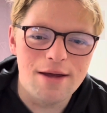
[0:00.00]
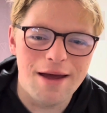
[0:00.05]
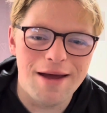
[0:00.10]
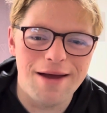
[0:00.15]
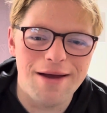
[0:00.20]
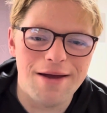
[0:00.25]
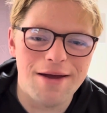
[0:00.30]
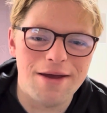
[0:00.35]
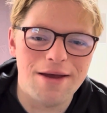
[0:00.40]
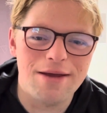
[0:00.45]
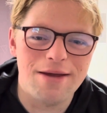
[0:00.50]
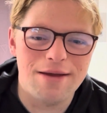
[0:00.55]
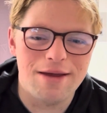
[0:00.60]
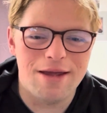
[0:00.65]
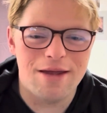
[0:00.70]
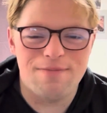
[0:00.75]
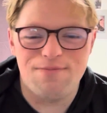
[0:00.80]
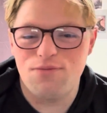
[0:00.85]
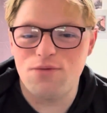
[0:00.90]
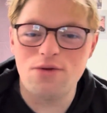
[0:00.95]
Uh,
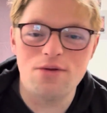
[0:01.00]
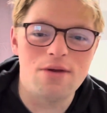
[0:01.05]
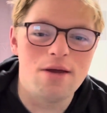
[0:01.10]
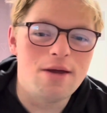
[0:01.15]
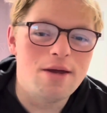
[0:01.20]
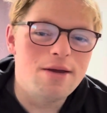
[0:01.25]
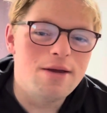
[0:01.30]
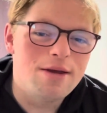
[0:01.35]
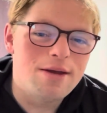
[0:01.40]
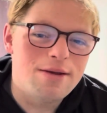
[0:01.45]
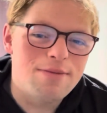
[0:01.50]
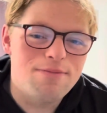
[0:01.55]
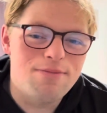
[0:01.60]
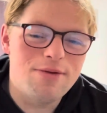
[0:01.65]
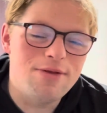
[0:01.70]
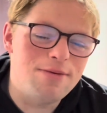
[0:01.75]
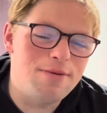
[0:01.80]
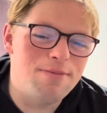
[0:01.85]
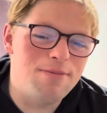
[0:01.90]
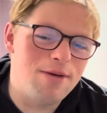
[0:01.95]
and
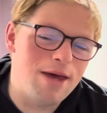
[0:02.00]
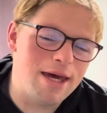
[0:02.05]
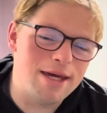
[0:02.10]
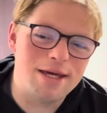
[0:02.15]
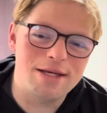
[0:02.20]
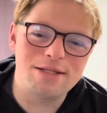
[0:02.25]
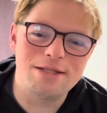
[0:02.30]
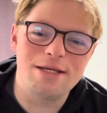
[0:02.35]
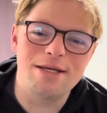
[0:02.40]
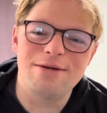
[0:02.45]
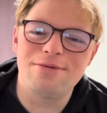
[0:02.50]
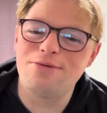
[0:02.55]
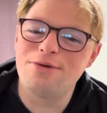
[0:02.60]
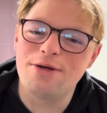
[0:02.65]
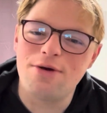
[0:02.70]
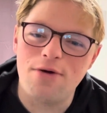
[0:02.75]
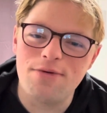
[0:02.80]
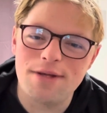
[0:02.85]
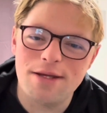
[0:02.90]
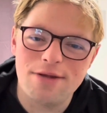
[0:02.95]
I guess they
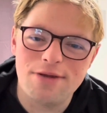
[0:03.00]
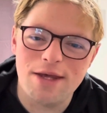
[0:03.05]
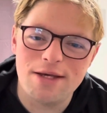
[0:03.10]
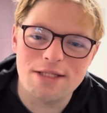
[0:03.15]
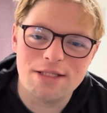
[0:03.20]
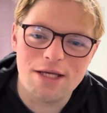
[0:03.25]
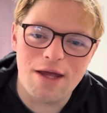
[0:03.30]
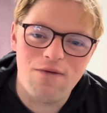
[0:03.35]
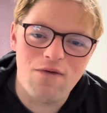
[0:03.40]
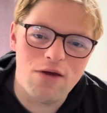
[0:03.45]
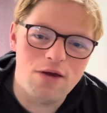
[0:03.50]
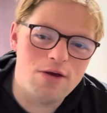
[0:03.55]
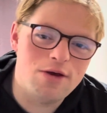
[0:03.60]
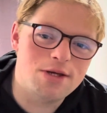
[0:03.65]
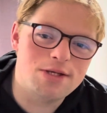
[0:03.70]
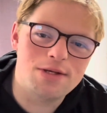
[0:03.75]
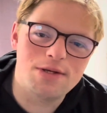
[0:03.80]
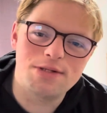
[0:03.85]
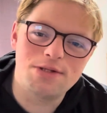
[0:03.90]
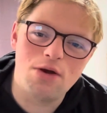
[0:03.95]
called it Thanksgiving
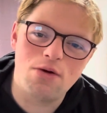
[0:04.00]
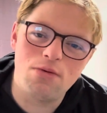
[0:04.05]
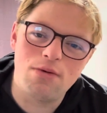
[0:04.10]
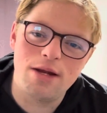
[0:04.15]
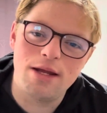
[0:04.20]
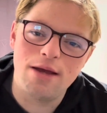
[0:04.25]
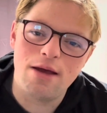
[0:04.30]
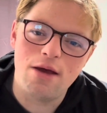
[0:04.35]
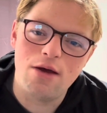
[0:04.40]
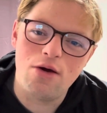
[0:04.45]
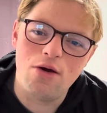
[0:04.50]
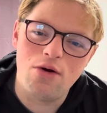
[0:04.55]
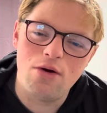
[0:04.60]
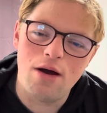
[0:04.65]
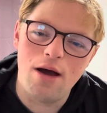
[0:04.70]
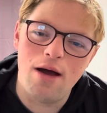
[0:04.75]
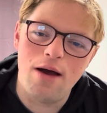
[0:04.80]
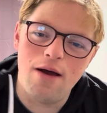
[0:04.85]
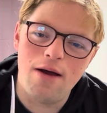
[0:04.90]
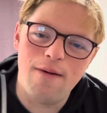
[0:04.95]
because there's already a,
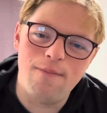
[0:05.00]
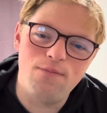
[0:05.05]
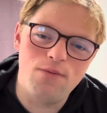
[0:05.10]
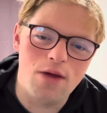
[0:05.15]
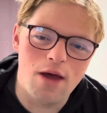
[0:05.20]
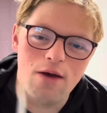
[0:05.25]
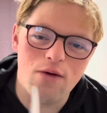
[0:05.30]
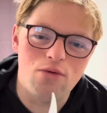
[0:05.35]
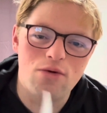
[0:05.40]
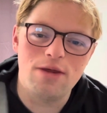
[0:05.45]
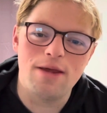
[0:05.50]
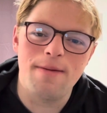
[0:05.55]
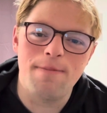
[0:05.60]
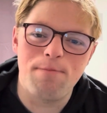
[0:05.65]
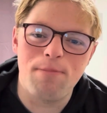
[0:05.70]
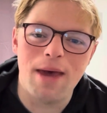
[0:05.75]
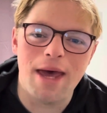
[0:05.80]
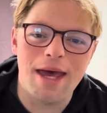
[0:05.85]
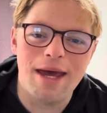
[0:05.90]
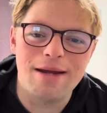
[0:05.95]
uh, a really
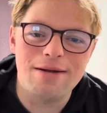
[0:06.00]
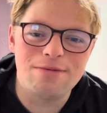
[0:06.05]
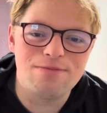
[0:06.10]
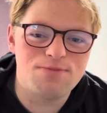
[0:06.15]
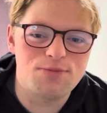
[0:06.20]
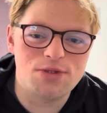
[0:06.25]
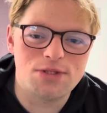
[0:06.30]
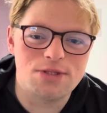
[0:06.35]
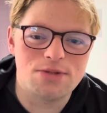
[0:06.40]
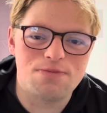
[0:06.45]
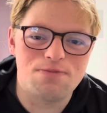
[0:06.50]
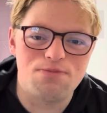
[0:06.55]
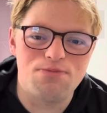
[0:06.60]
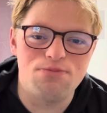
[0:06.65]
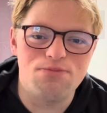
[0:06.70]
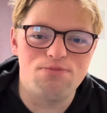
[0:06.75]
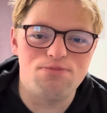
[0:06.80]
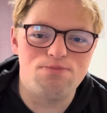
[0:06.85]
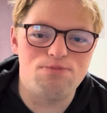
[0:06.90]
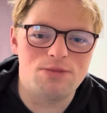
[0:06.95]
bad
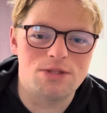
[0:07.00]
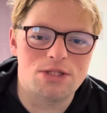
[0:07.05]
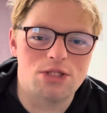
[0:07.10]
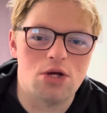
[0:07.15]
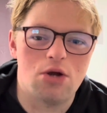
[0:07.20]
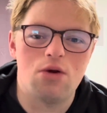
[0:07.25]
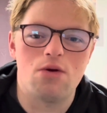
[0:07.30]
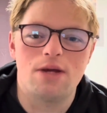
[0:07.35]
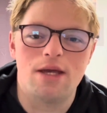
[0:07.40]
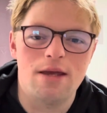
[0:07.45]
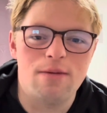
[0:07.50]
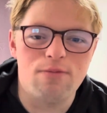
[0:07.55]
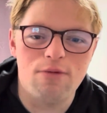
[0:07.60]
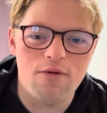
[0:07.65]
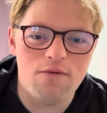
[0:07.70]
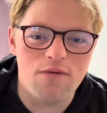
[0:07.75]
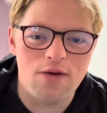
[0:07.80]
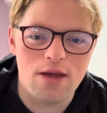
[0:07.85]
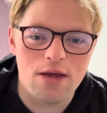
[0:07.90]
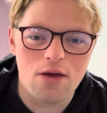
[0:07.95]
turkey
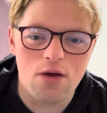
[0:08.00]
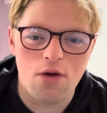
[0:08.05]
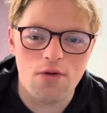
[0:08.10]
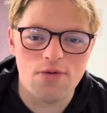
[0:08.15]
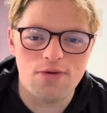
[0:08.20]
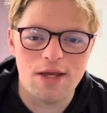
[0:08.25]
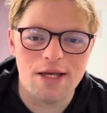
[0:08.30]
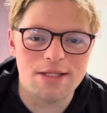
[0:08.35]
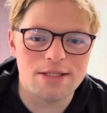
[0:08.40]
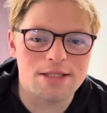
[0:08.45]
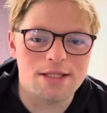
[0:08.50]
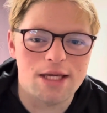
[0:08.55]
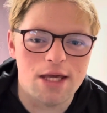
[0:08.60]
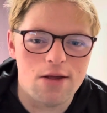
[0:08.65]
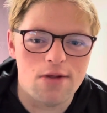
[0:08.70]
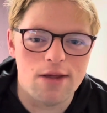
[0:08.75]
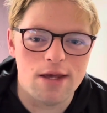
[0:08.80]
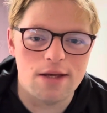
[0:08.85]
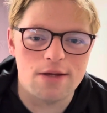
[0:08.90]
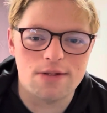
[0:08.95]
movie called
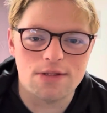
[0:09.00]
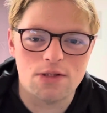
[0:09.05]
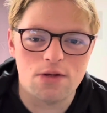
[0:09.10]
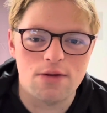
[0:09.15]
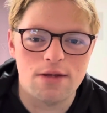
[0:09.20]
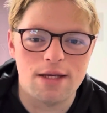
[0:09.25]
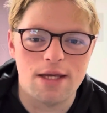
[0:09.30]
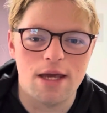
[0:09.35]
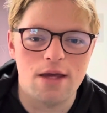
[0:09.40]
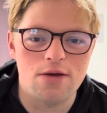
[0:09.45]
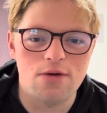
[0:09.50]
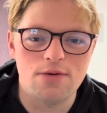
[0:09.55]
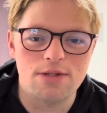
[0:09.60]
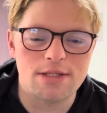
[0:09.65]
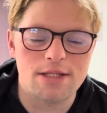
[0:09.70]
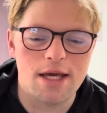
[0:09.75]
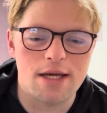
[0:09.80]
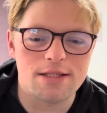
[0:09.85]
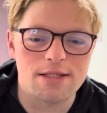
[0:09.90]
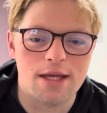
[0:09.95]
Thanksgiving, so they can't
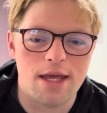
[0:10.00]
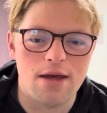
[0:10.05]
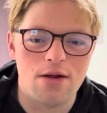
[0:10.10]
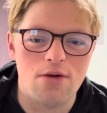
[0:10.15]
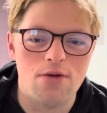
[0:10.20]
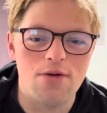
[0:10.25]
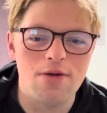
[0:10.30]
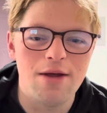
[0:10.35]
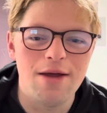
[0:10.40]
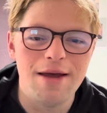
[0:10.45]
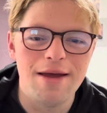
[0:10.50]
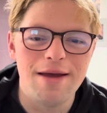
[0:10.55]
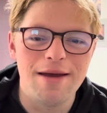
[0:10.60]
use that title.